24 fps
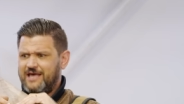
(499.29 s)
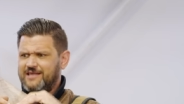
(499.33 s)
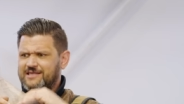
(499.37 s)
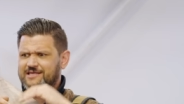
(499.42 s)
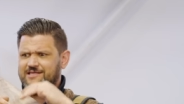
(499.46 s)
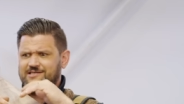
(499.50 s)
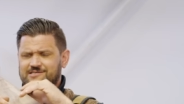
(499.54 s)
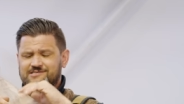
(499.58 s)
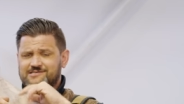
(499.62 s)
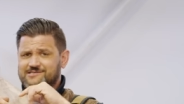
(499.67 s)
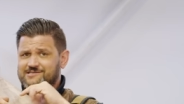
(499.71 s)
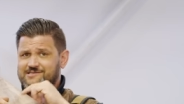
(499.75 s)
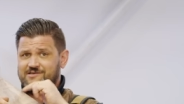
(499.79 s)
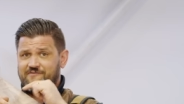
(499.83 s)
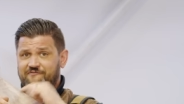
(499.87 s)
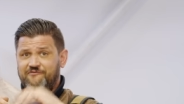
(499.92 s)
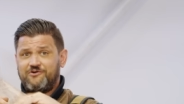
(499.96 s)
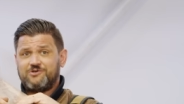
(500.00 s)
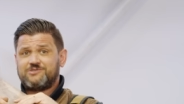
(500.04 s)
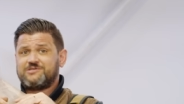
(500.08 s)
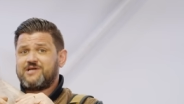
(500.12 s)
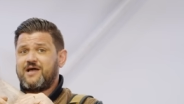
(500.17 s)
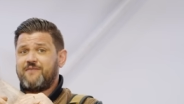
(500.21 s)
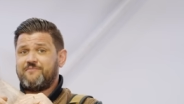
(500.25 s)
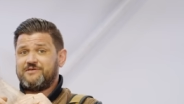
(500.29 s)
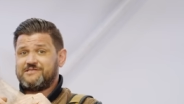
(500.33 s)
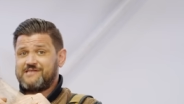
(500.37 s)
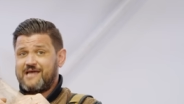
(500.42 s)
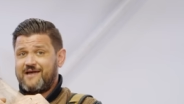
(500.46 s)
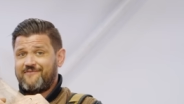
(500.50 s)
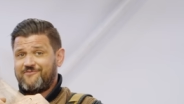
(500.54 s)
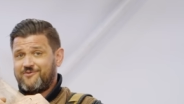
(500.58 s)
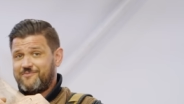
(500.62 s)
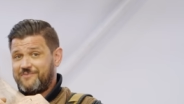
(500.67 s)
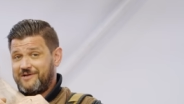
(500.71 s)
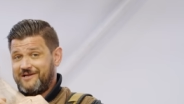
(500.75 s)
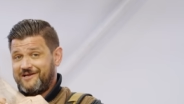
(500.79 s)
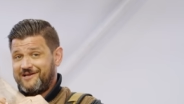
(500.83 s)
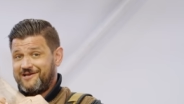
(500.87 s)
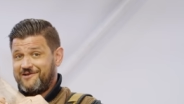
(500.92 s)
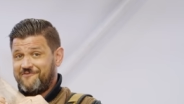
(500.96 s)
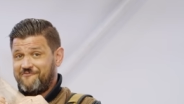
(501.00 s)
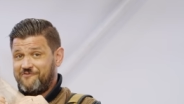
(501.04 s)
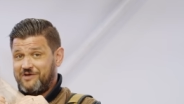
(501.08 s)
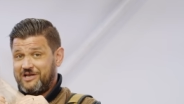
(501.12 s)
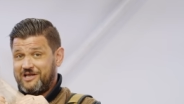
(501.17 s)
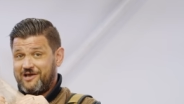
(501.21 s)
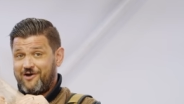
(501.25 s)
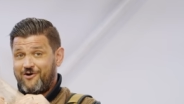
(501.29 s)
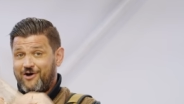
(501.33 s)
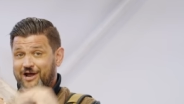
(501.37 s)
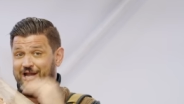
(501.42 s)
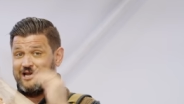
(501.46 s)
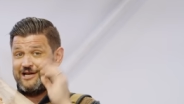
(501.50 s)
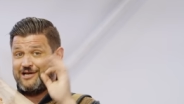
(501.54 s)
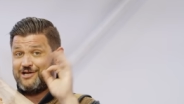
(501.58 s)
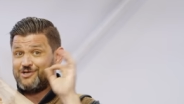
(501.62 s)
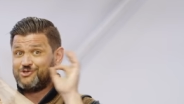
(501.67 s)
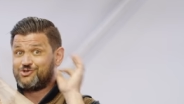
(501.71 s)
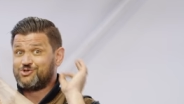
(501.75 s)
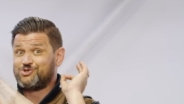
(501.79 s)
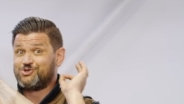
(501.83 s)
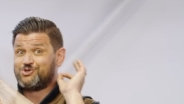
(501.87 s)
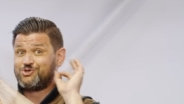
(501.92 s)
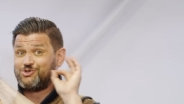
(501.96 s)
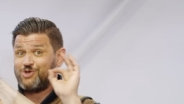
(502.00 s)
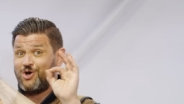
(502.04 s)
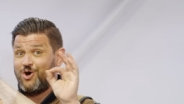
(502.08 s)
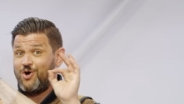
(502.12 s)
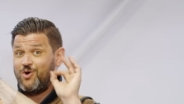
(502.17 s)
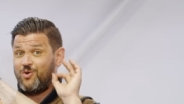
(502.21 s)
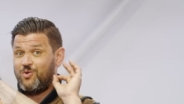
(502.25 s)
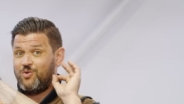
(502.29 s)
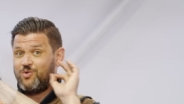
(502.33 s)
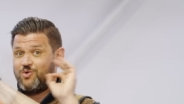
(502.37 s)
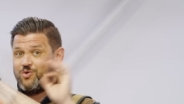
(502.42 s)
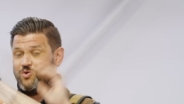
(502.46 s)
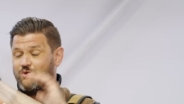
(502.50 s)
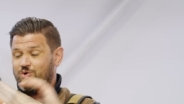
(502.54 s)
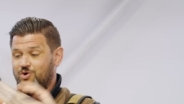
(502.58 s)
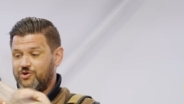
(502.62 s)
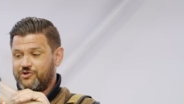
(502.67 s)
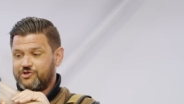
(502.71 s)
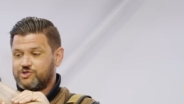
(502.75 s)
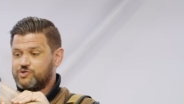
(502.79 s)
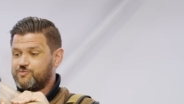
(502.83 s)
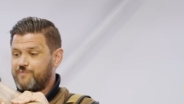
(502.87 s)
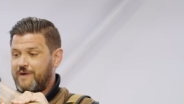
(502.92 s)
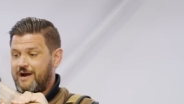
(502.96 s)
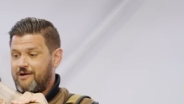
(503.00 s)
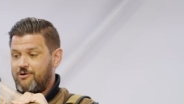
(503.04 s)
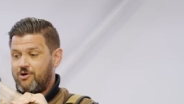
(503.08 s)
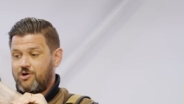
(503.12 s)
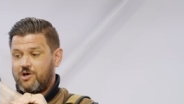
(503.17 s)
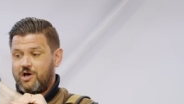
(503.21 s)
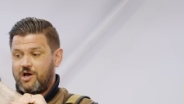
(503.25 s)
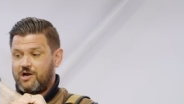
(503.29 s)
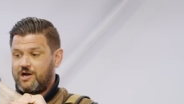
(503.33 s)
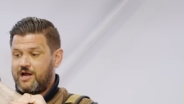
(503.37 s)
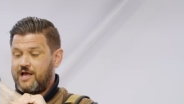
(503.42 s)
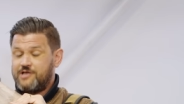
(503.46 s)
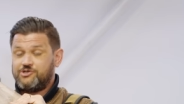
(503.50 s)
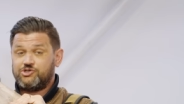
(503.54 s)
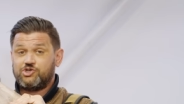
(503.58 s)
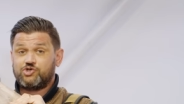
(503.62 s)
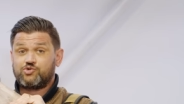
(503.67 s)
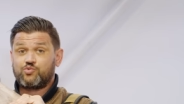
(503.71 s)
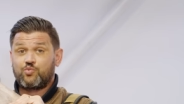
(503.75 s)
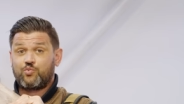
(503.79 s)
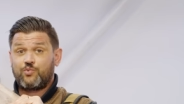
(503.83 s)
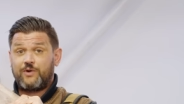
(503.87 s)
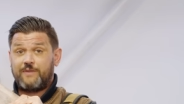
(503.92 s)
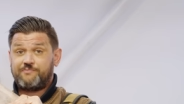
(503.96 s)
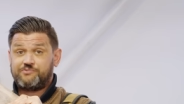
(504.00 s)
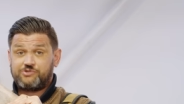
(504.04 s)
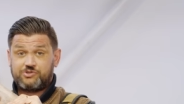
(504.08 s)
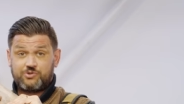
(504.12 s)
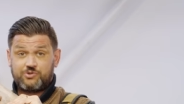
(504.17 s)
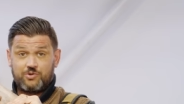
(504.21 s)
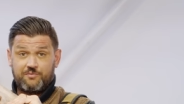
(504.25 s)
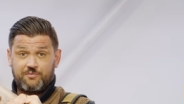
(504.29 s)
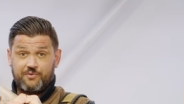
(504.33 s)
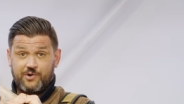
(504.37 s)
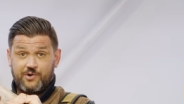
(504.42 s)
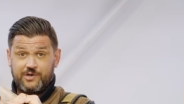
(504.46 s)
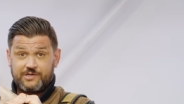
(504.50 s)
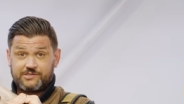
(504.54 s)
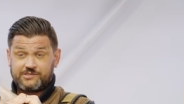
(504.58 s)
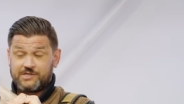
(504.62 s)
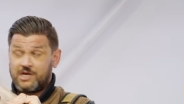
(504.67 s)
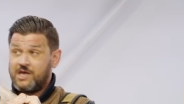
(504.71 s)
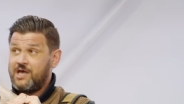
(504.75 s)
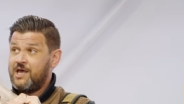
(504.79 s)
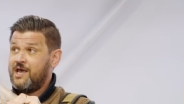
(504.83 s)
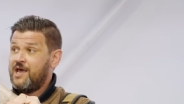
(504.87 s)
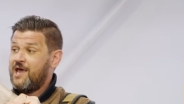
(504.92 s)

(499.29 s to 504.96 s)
I think this is the first time it's ever been in a video, and it is so cool. The spiral cutter head just rips through boards.